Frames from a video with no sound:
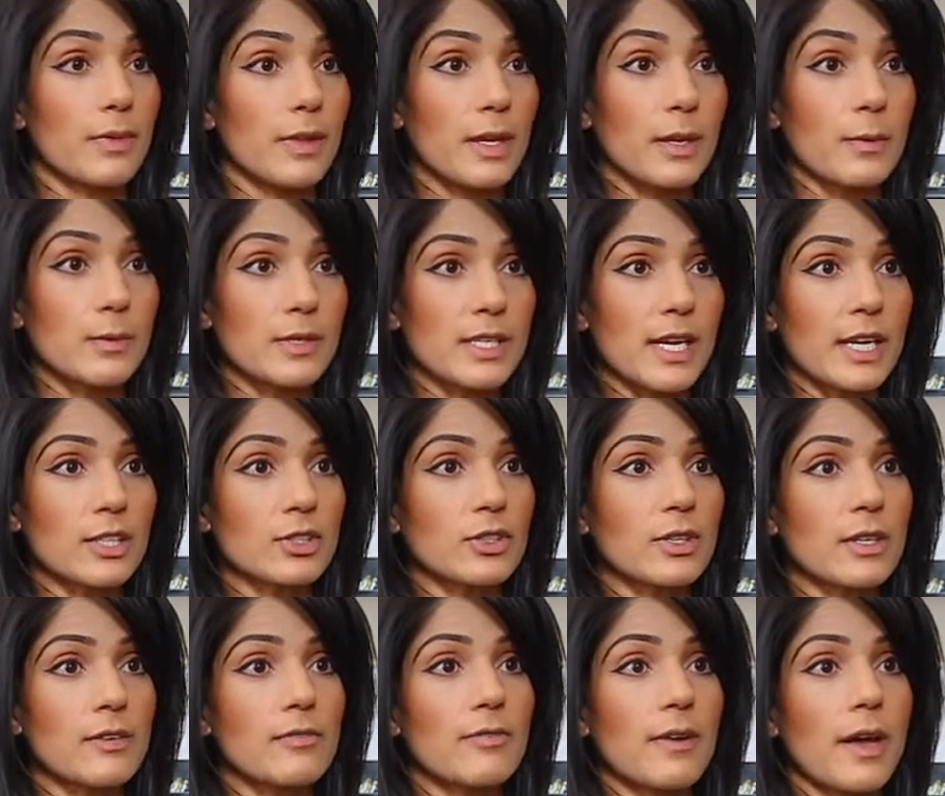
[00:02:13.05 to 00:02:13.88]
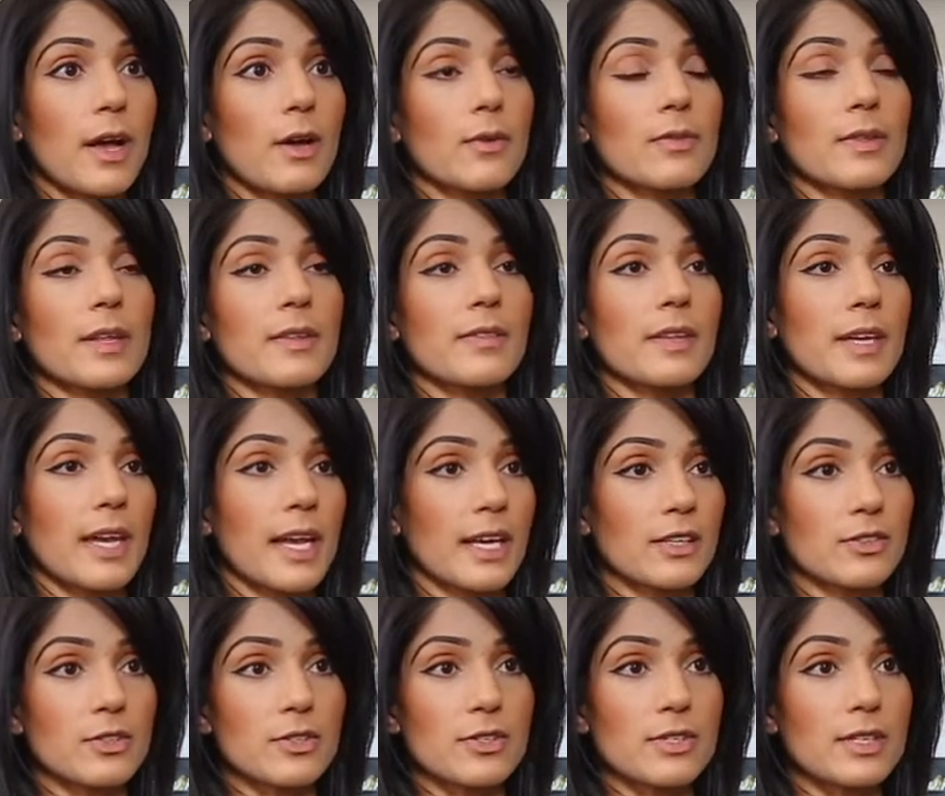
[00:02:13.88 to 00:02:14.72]
It was actually found that the
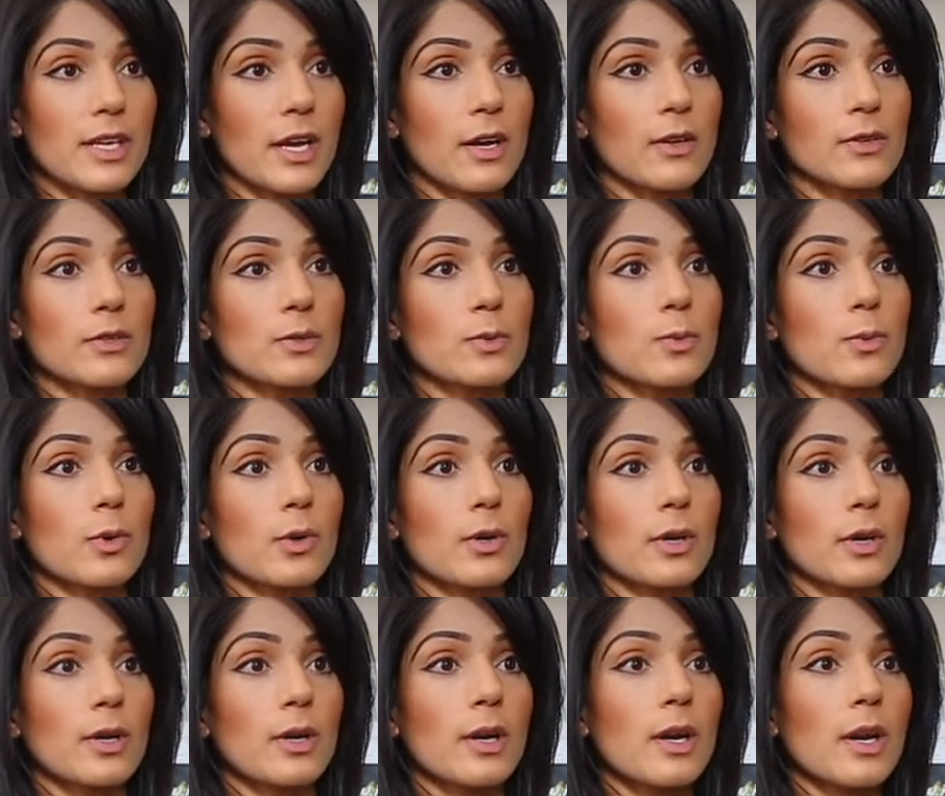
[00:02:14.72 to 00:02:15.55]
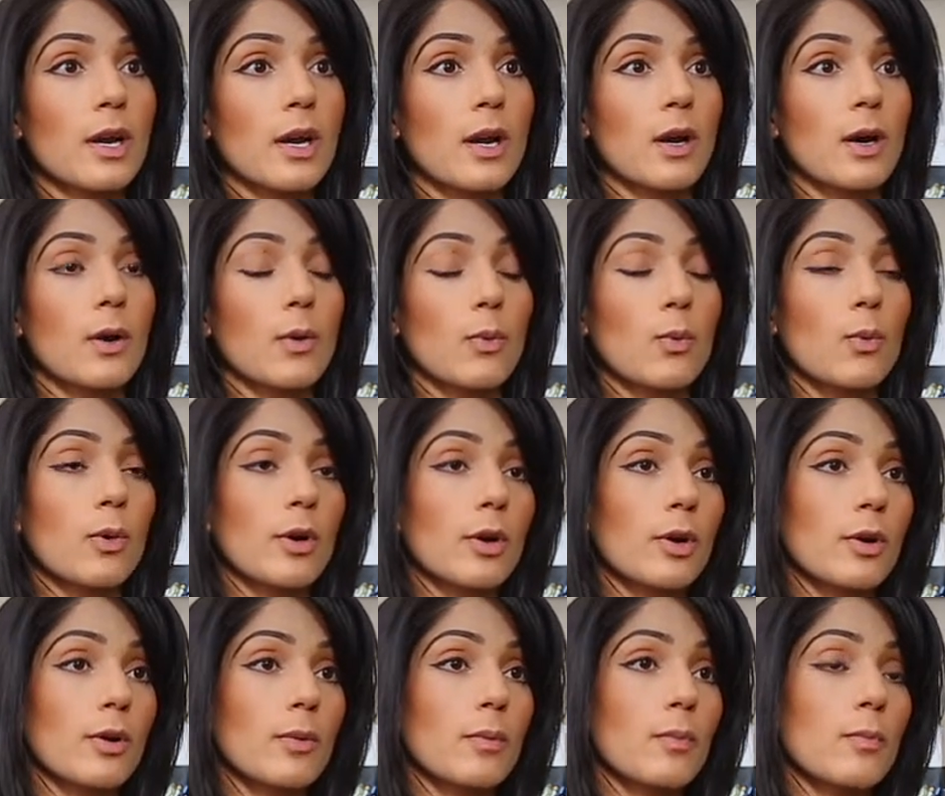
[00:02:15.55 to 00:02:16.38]
cancer cells were
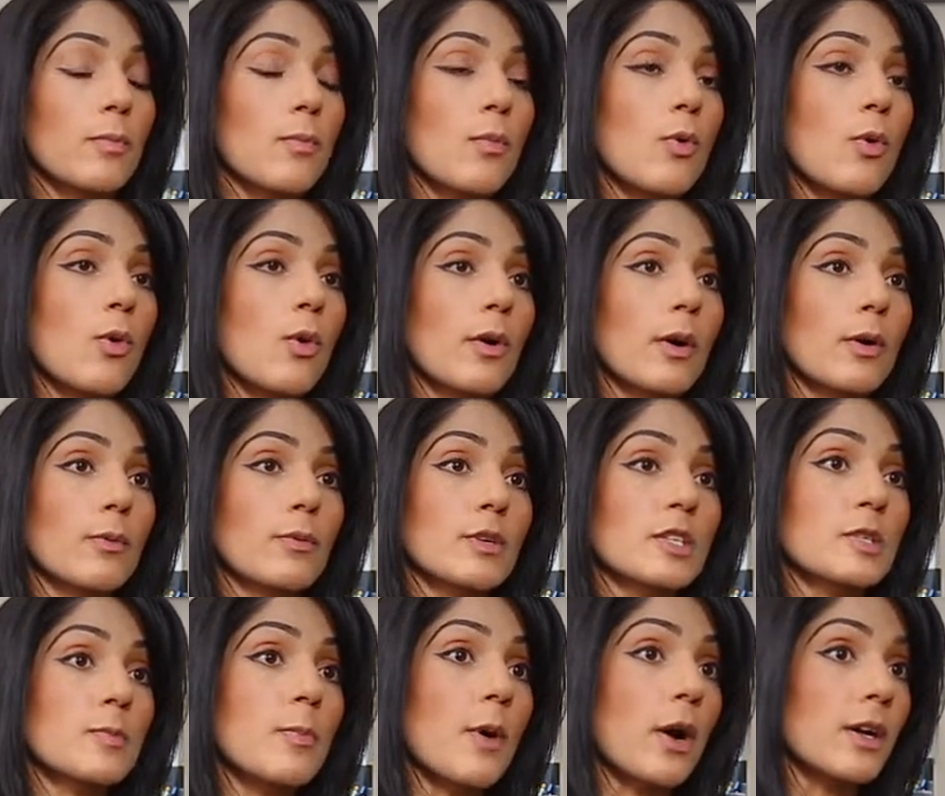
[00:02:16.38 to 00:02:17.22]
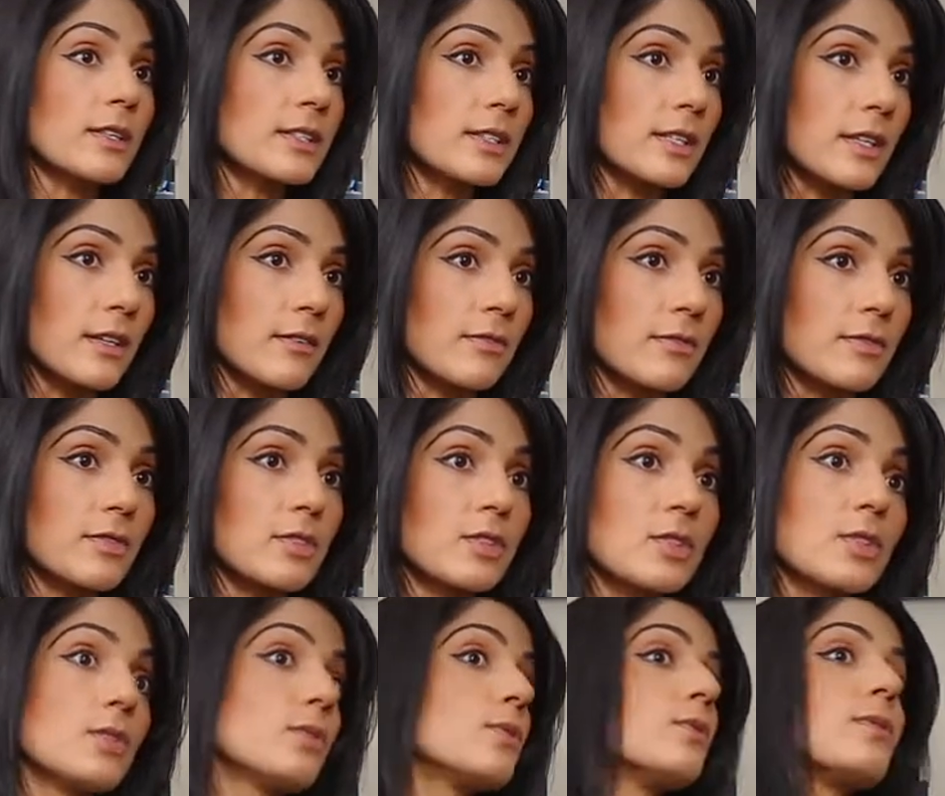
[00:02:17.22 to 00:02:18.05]
more responsive
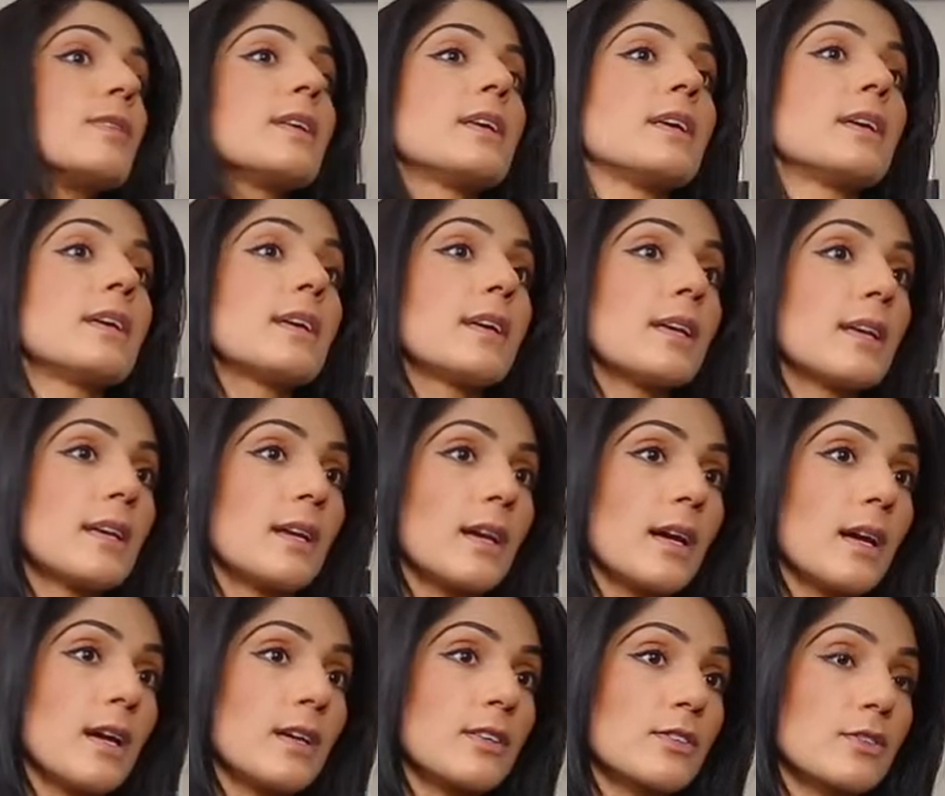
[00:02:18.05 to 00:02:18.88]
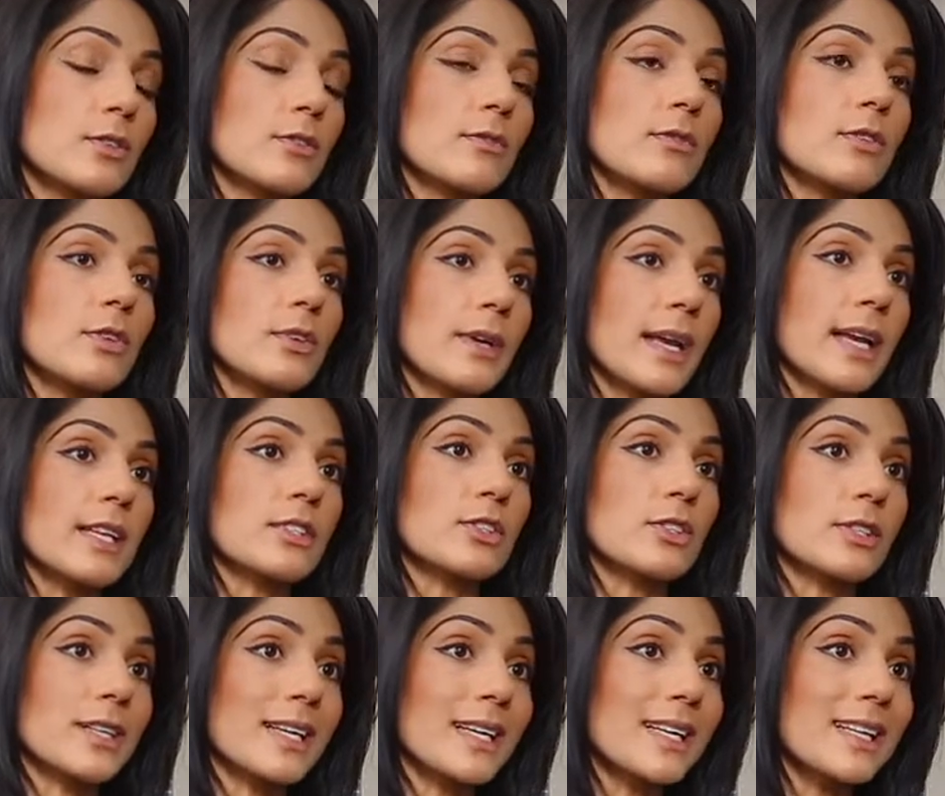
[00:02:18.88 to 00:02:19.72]
to the cervical
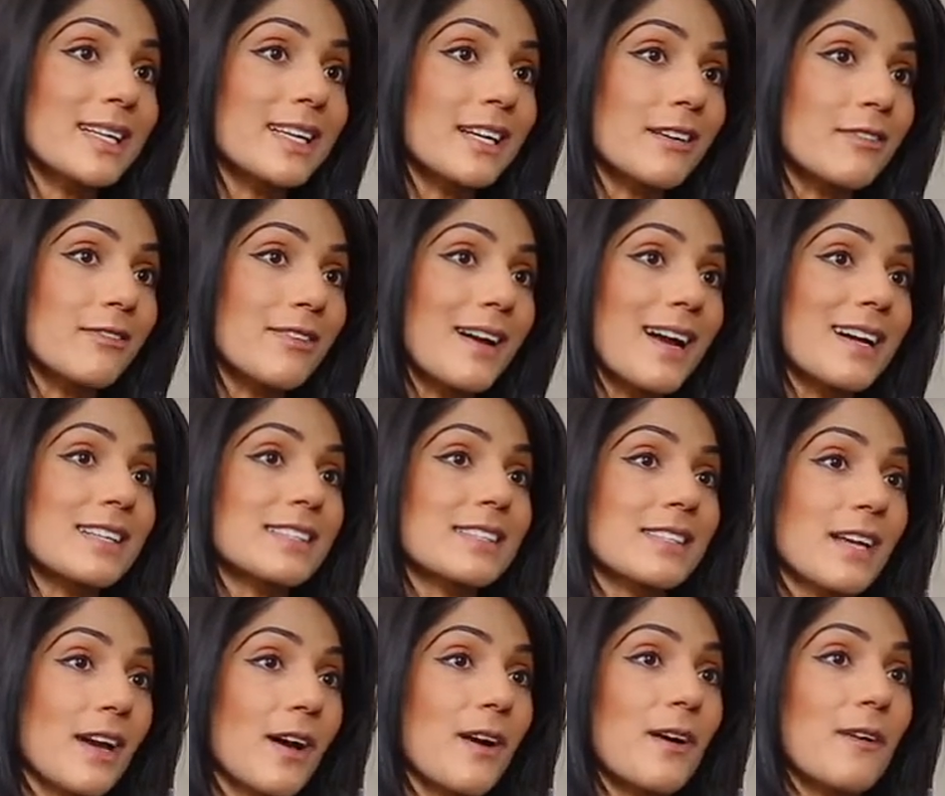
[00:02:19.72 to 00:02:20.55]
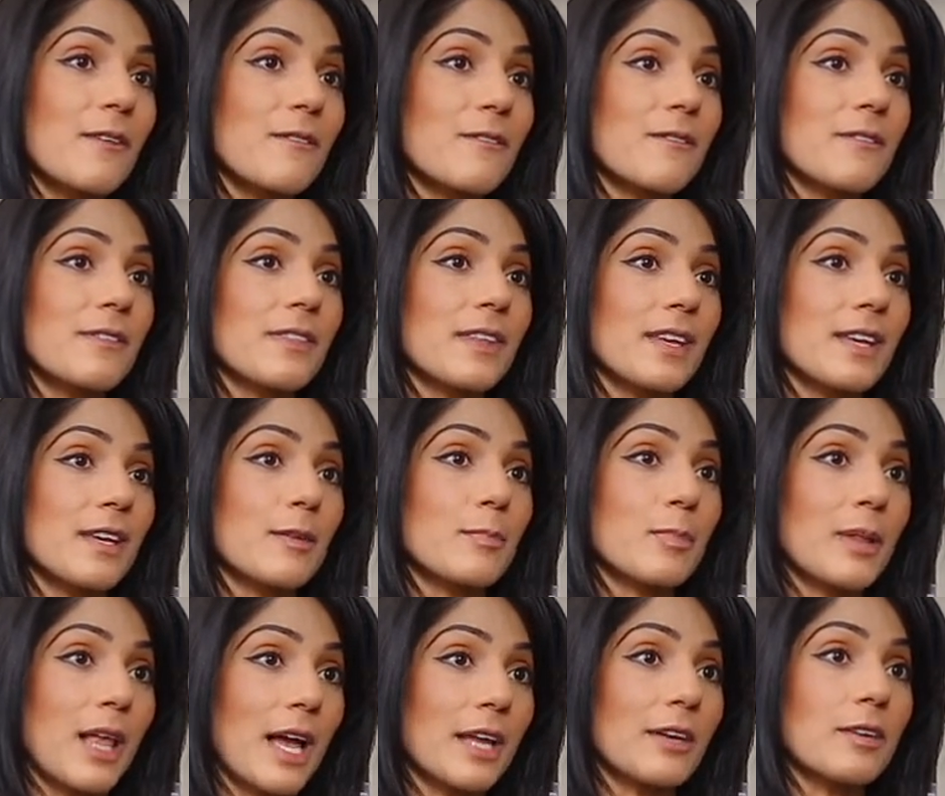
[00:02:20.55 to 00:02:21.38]
cancer killing effects of the
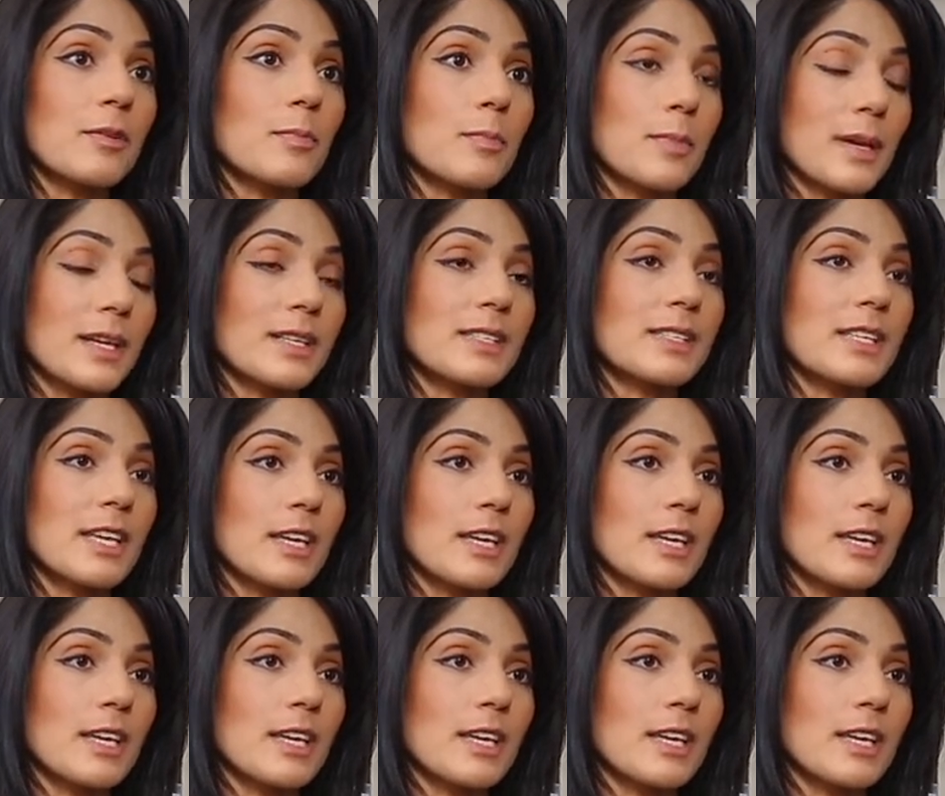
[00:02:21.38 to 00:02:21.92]
platinum-based